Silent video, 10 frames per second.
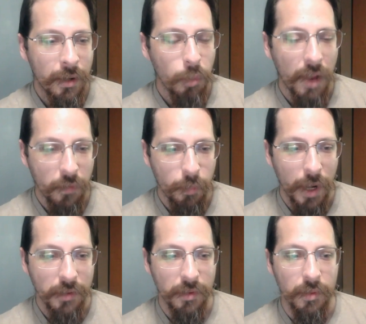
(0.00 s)
raffle
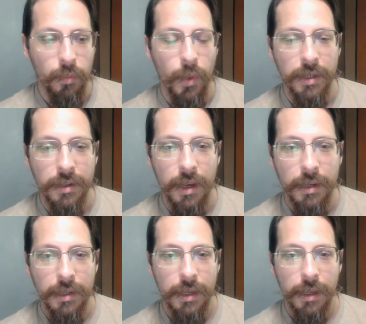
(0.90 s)
prizes and
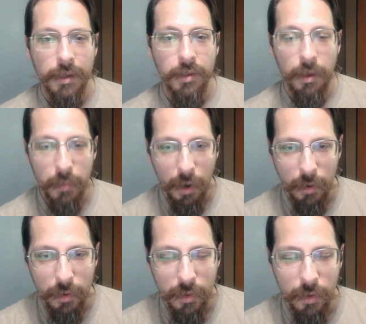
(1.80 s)
whatnot. Uh, Tom
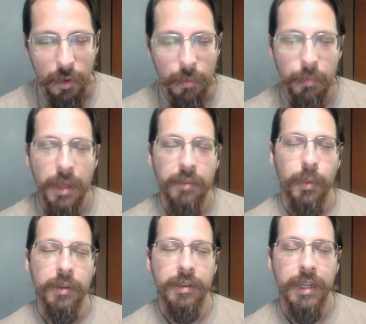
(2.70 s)
Carter took home
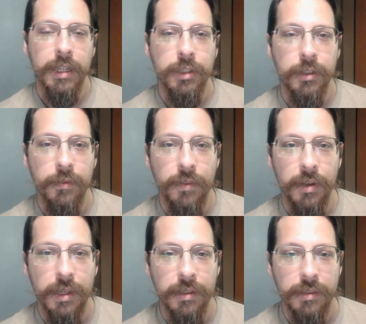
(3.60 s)
best presentation
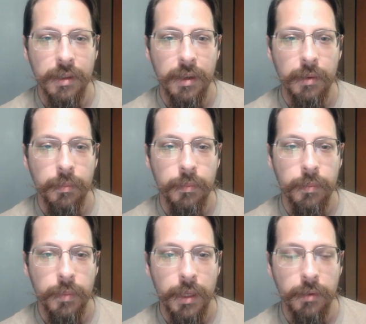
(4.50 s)
for his uh,
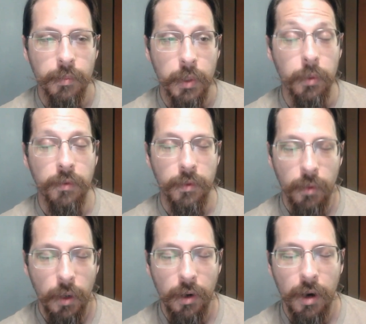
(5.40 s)
his beautiful
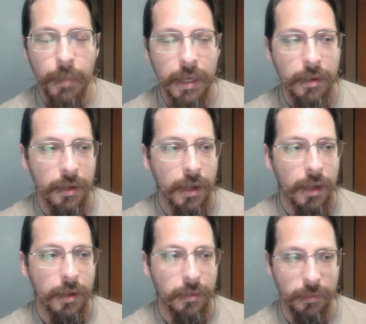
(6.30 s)
orc army.
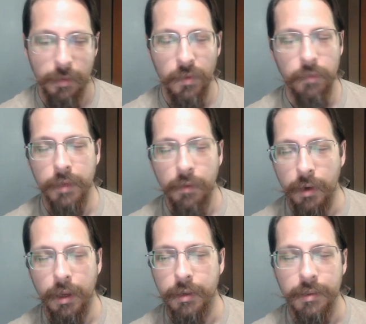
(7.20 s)
Uh, if you've
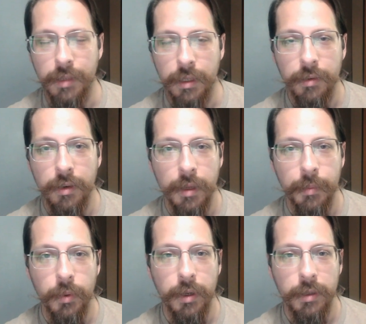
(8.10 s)
never gotten to see our
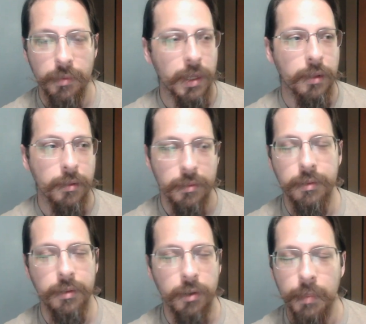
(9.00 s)
Tom's orcs, well,
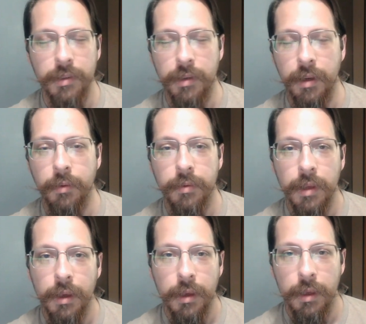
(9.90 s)
you're missing out.
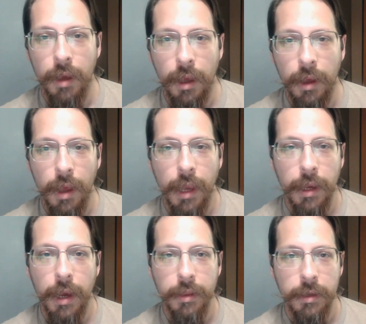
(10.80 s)
Uh, I
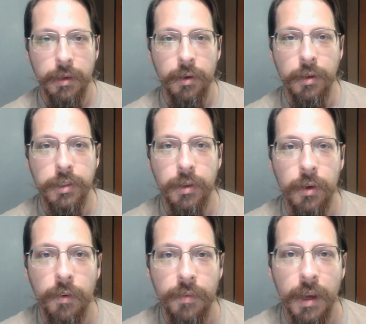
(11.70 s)
highly encourage you to
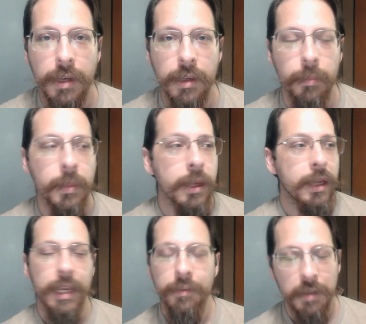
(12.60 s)
go find him,
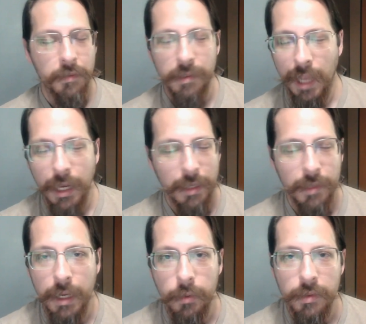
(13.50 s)
even if it's at his
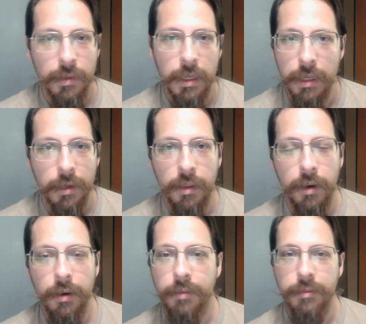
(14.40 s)
house. Sneak into
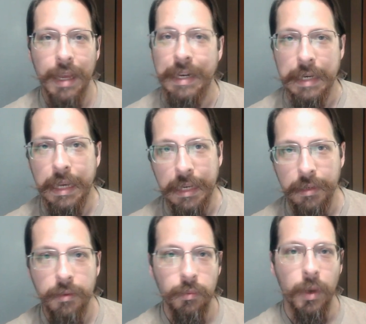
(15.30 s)
there at night
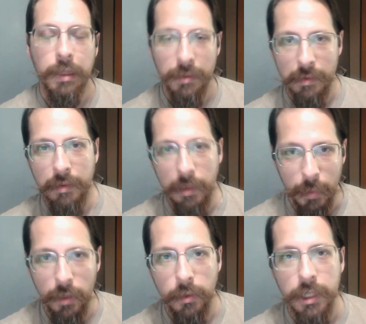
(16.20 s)
while he's asleep
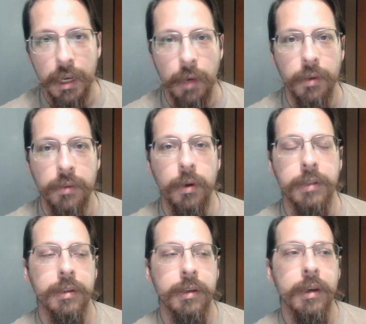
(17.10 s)
and go check out his
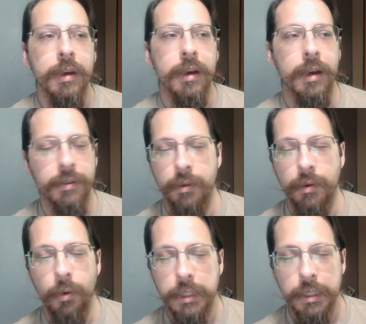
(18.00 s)
orcs, because uh, they're
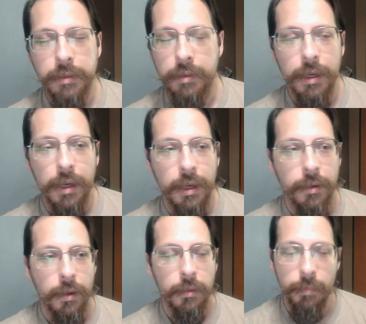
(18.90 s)
gorgeous. Uh,
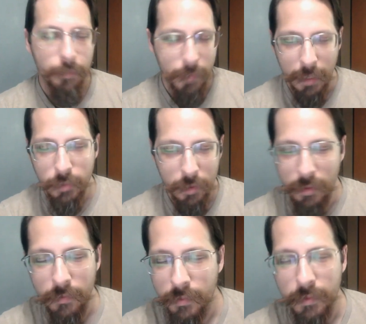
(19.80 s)
but I'm sure
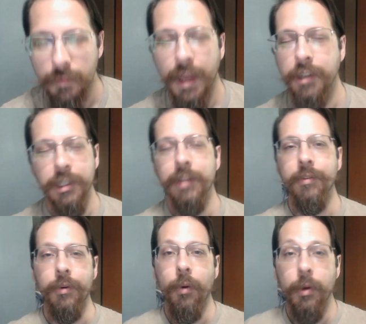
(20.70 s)
you've you've had a chance,
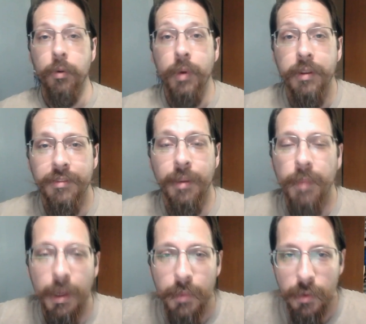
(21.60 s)
or, or you will
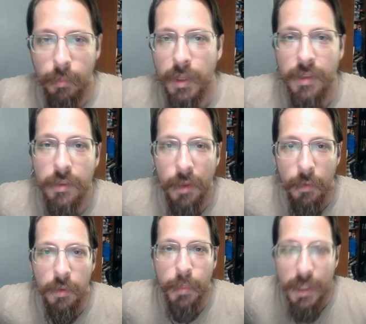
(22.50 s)
sometime soon, because he's all
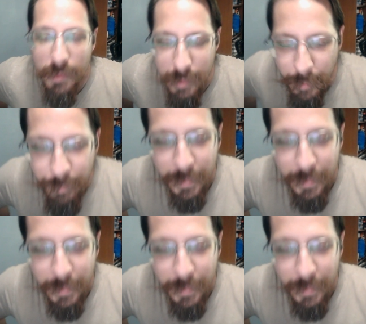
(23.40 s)
over the place. So,